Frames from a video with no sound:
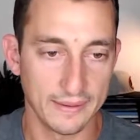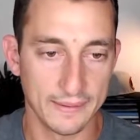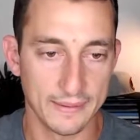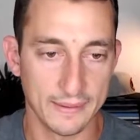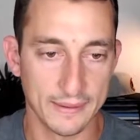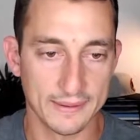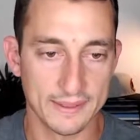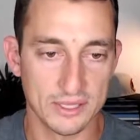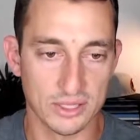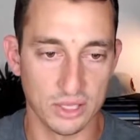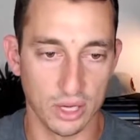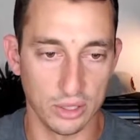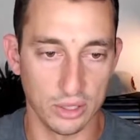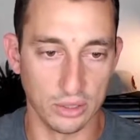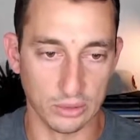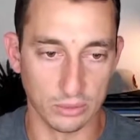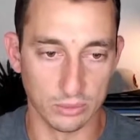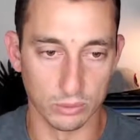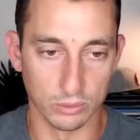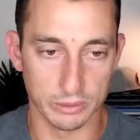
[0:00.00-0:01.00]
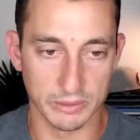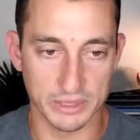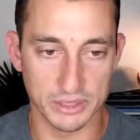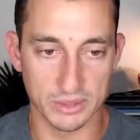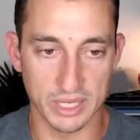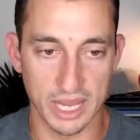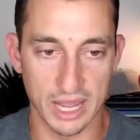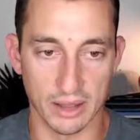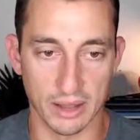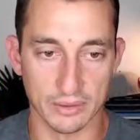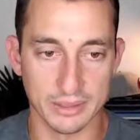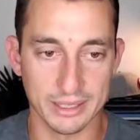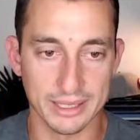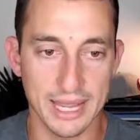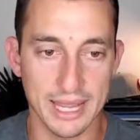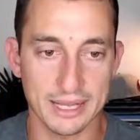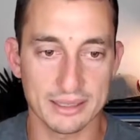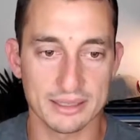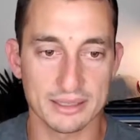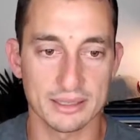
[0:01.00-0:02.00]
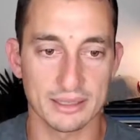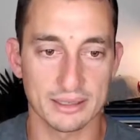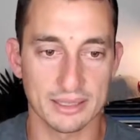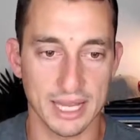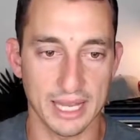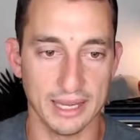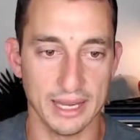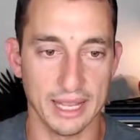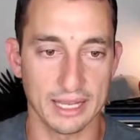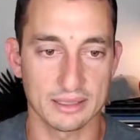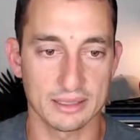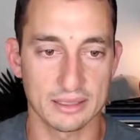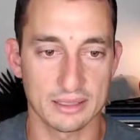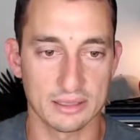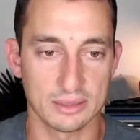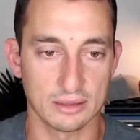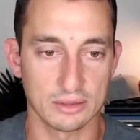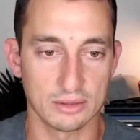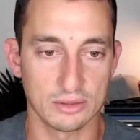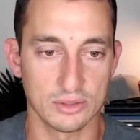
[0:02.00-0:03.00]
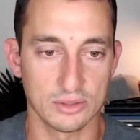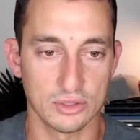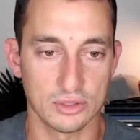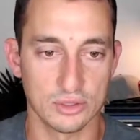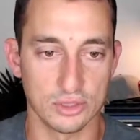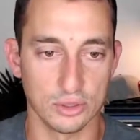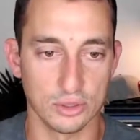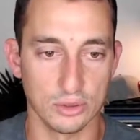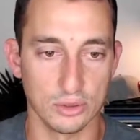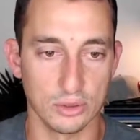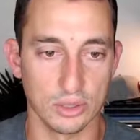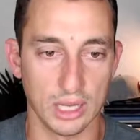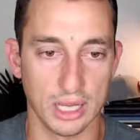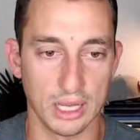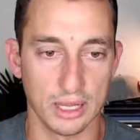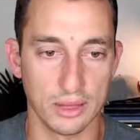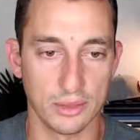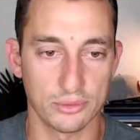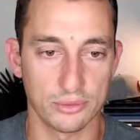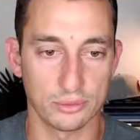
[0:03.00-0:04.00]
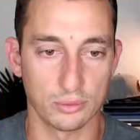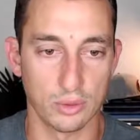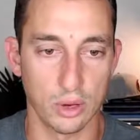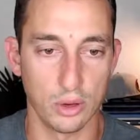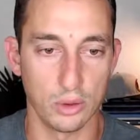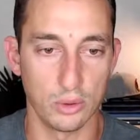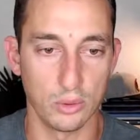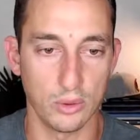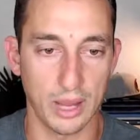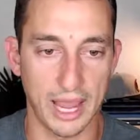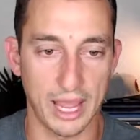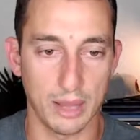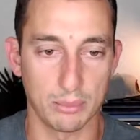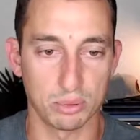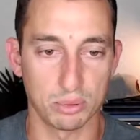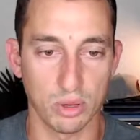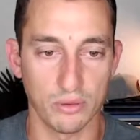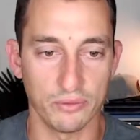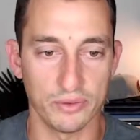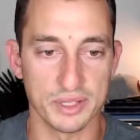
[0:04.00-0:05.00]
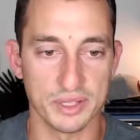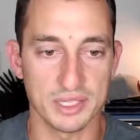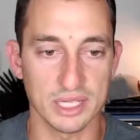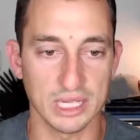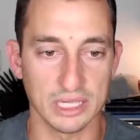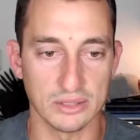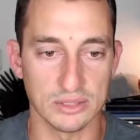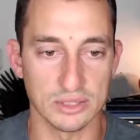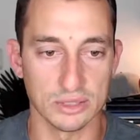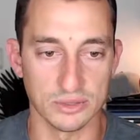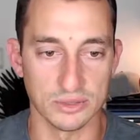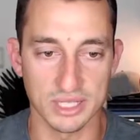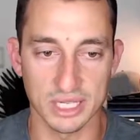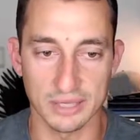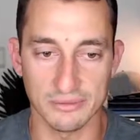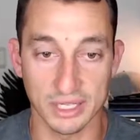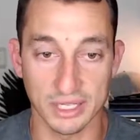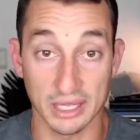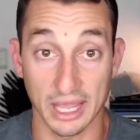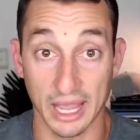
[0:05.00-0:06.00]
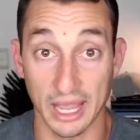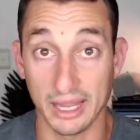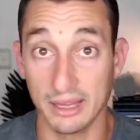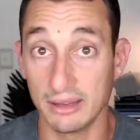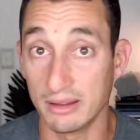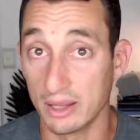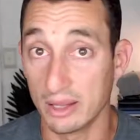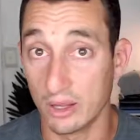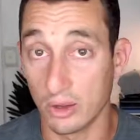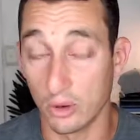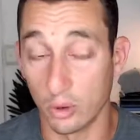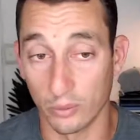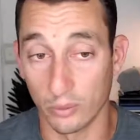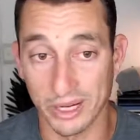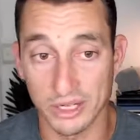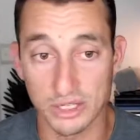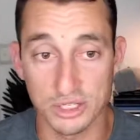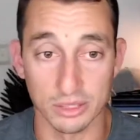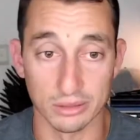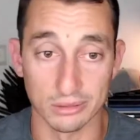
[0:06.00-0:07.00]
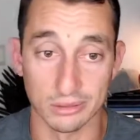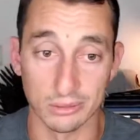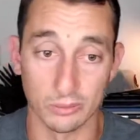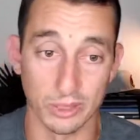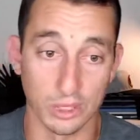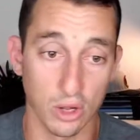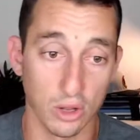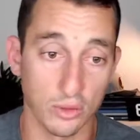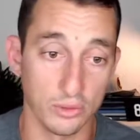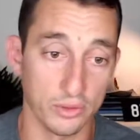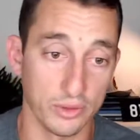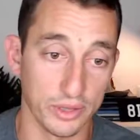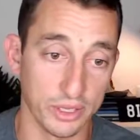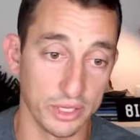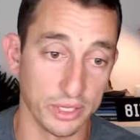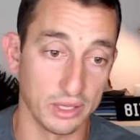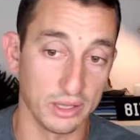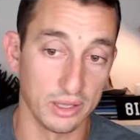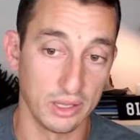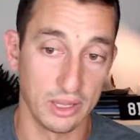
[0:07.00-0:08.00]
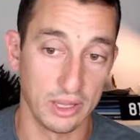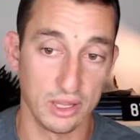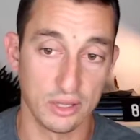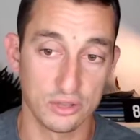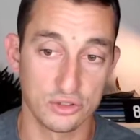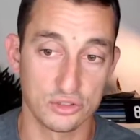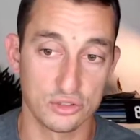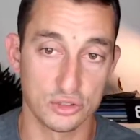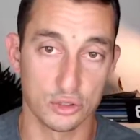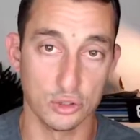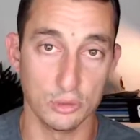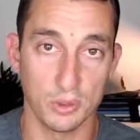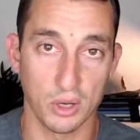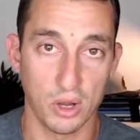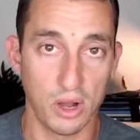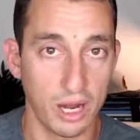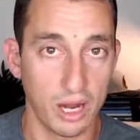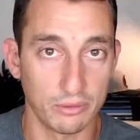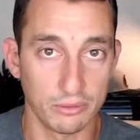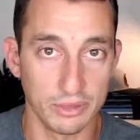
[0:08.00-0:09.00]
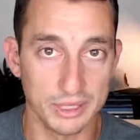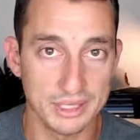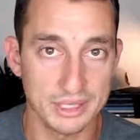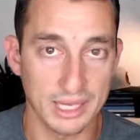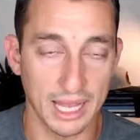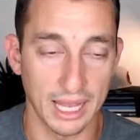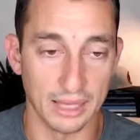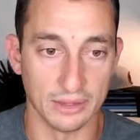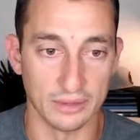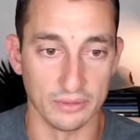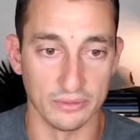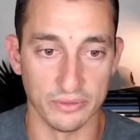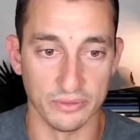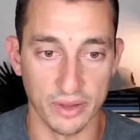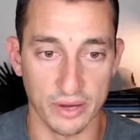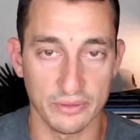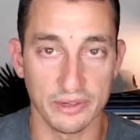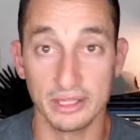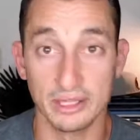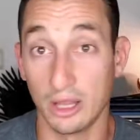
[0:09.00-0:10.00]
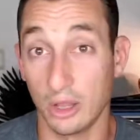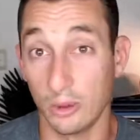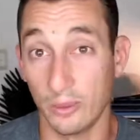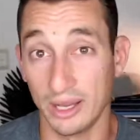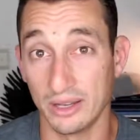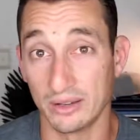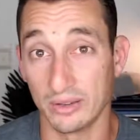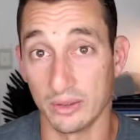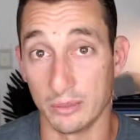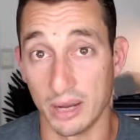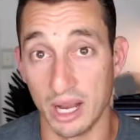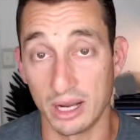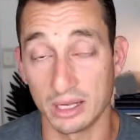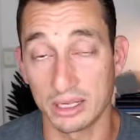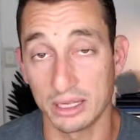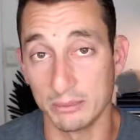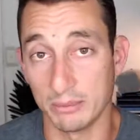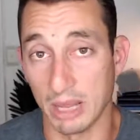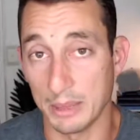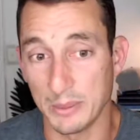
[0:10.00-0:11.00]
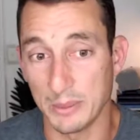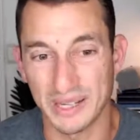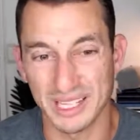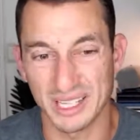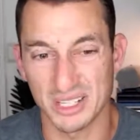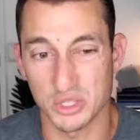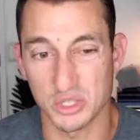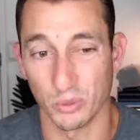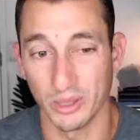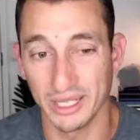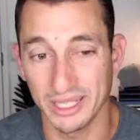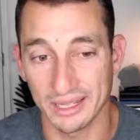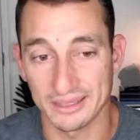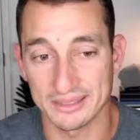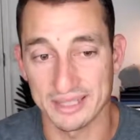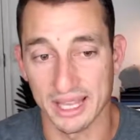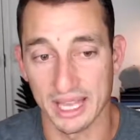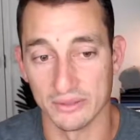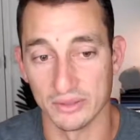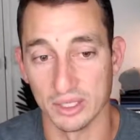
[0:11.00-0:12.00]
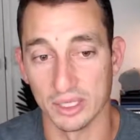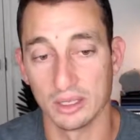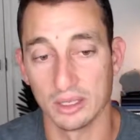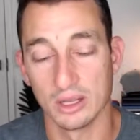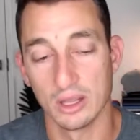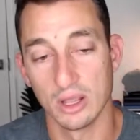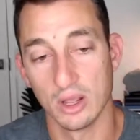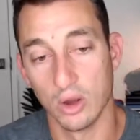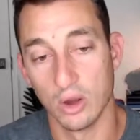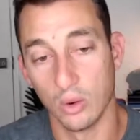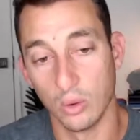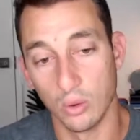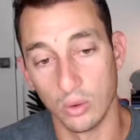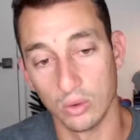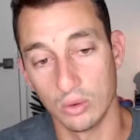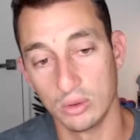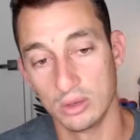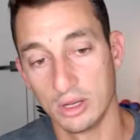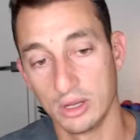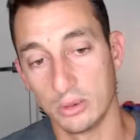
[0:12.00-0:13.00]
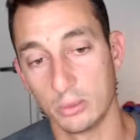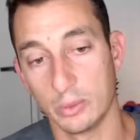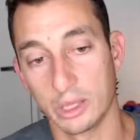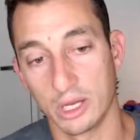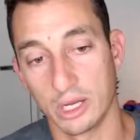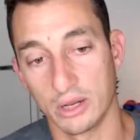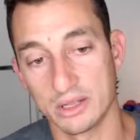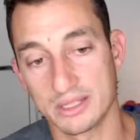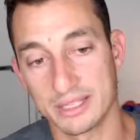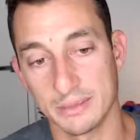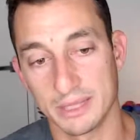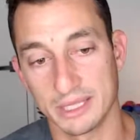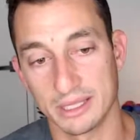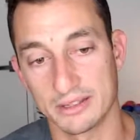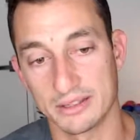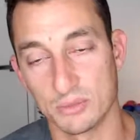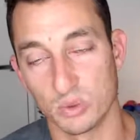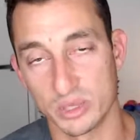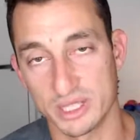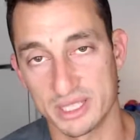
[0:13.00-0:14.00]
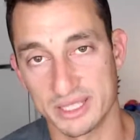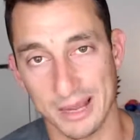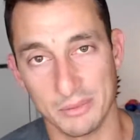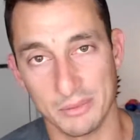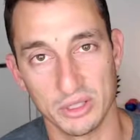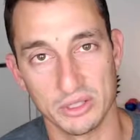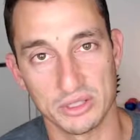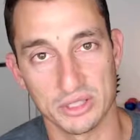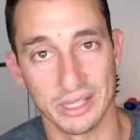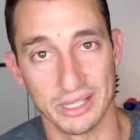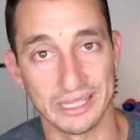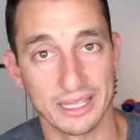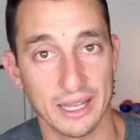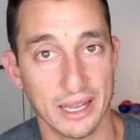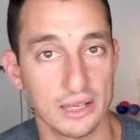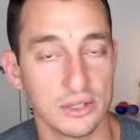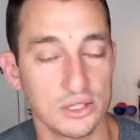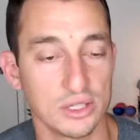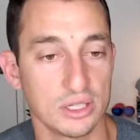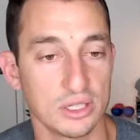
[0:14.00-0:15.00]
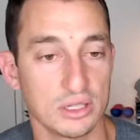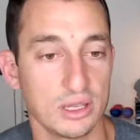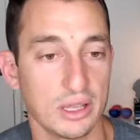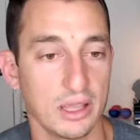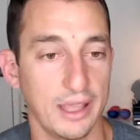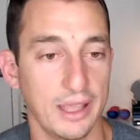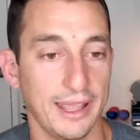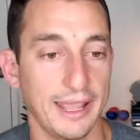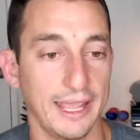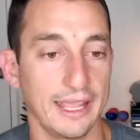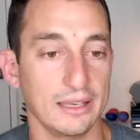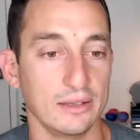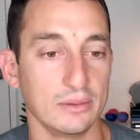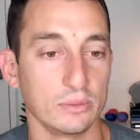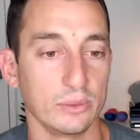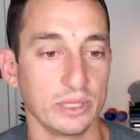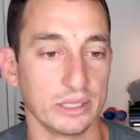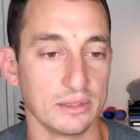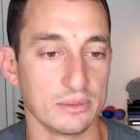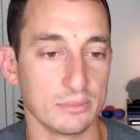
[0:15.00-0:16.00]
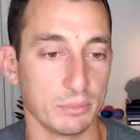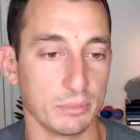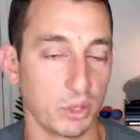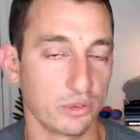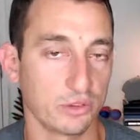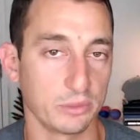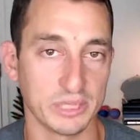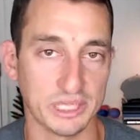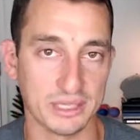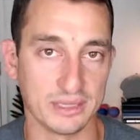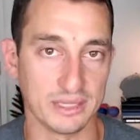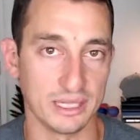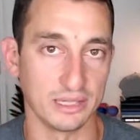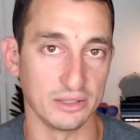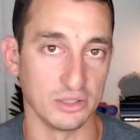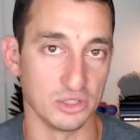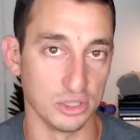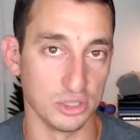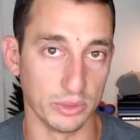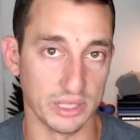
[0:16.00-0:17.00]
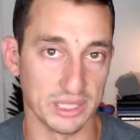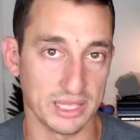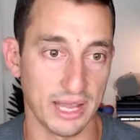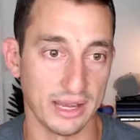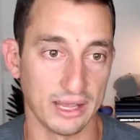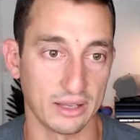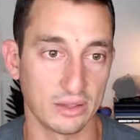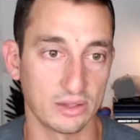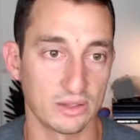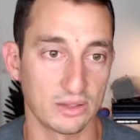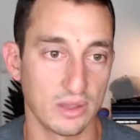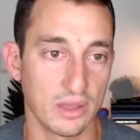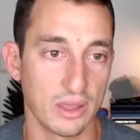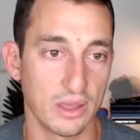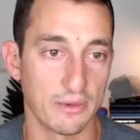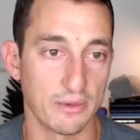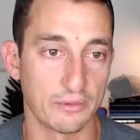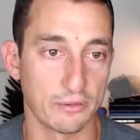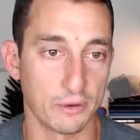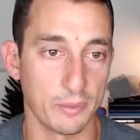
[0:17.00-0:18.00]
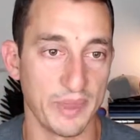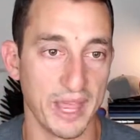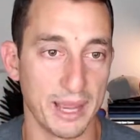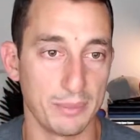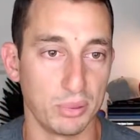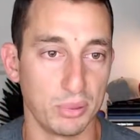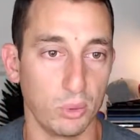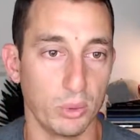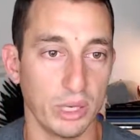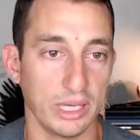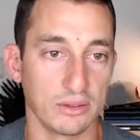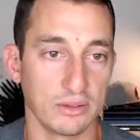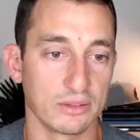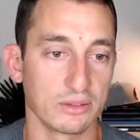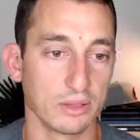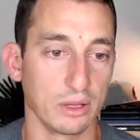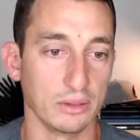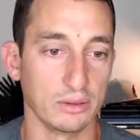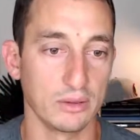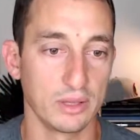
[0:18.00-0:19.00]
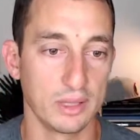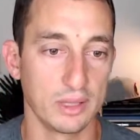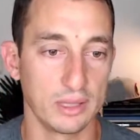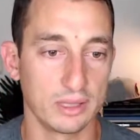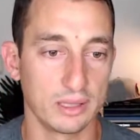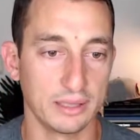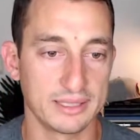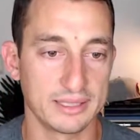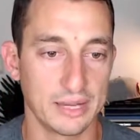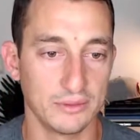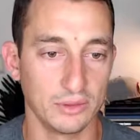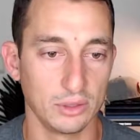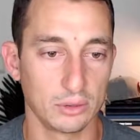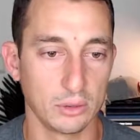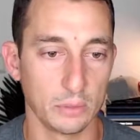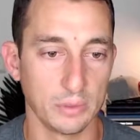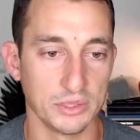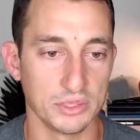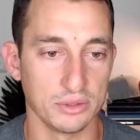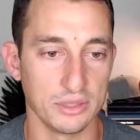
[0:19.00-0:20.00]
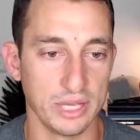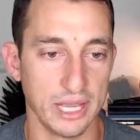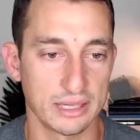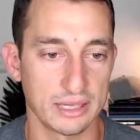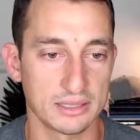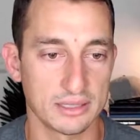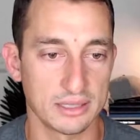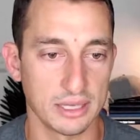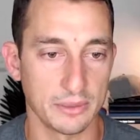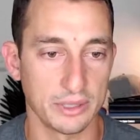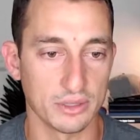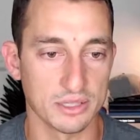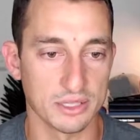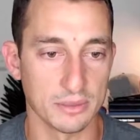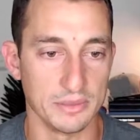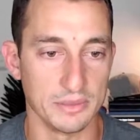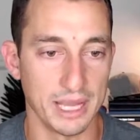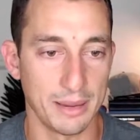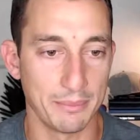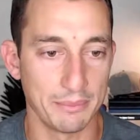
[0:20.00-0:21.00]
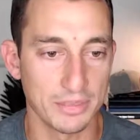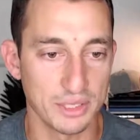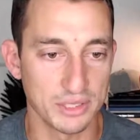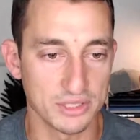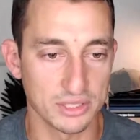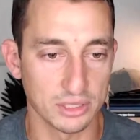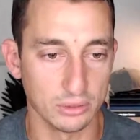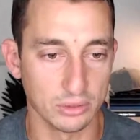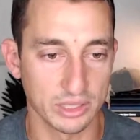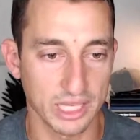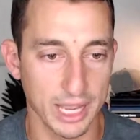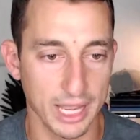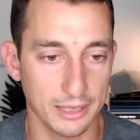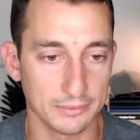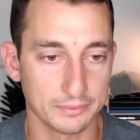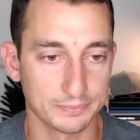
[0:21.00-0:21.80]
So what do we do now? Next 10x to throw our profits into TVK or Engine. We got the super high risk at the very low end of the market. Maybe we get a 20x out of it. Or we go something that's more established like Engine, and we could possibly see it do a 10x from that point. So let's have a look what we do next. And we've got some numbers to look at.